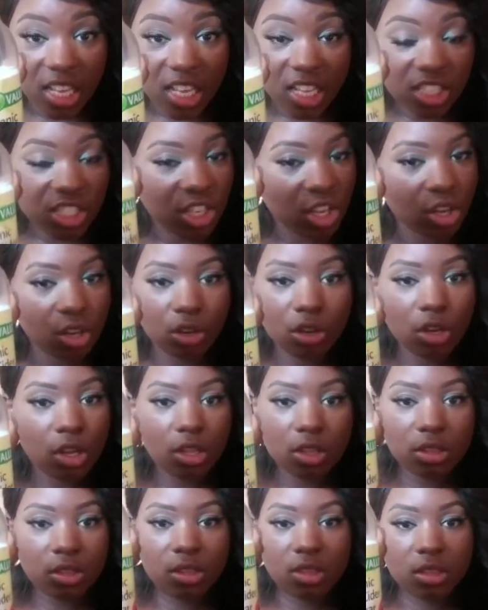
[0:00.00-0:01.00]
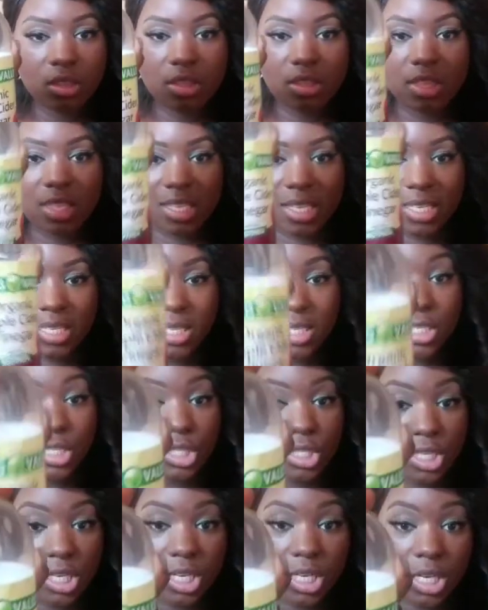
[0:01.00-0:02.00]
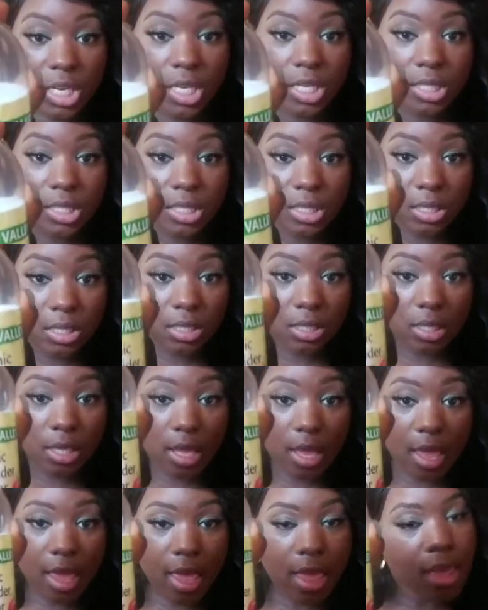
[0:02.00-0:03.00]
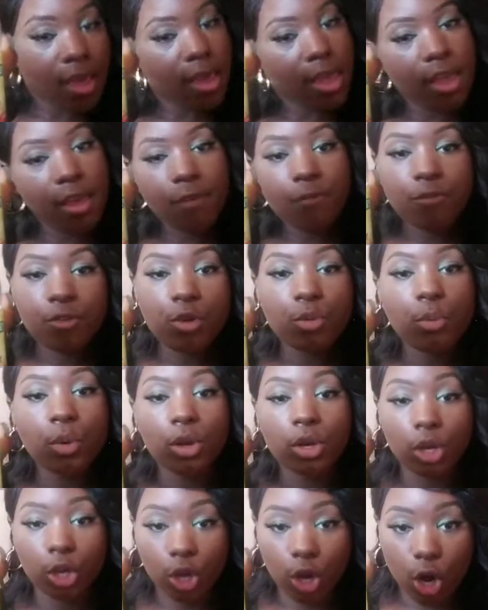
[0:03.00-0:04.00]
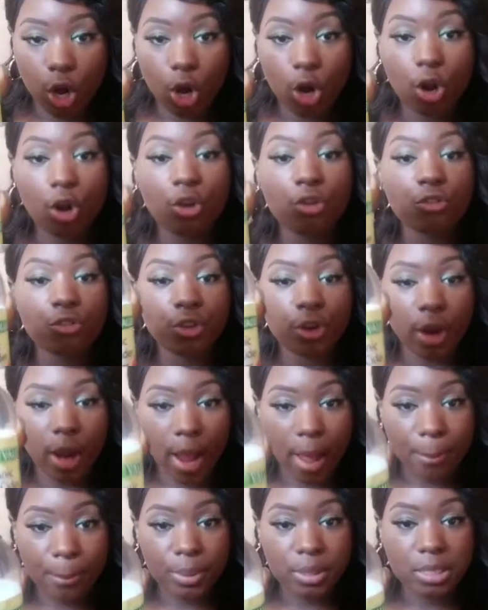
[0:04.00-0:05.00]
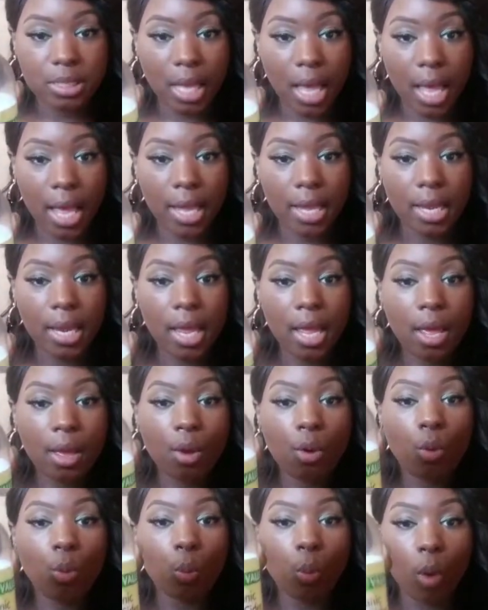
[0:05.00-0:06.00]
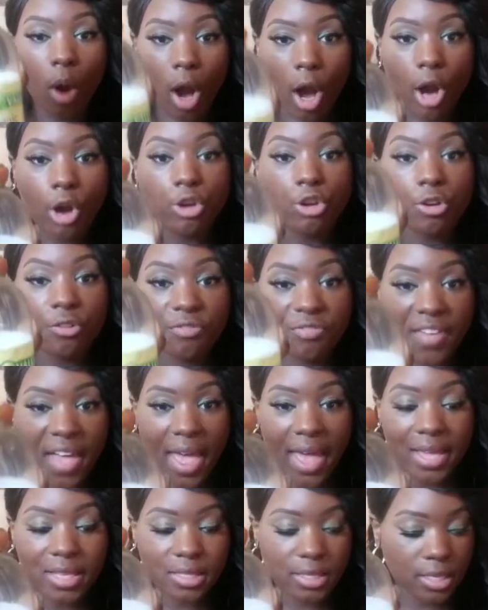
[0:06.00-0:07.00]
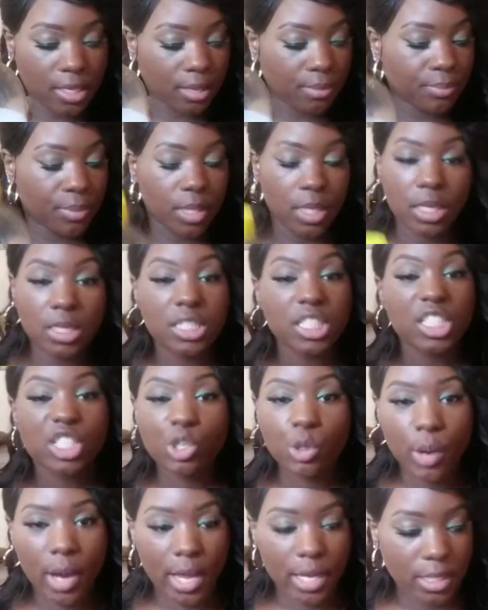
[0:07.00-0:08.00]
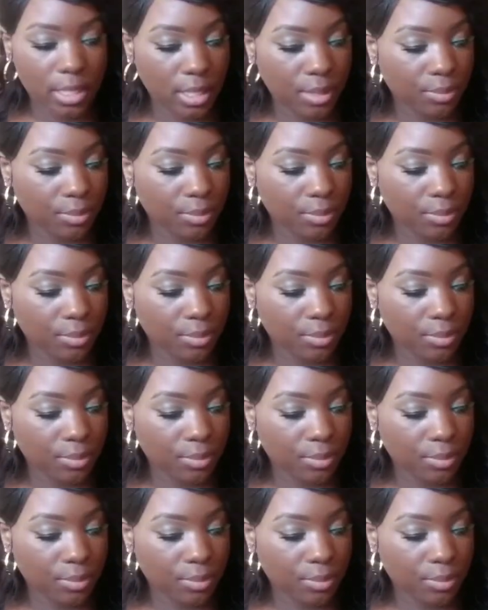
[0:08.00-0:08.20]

So this is good if you want to curb your appetite while you're fasting, because it's crazy.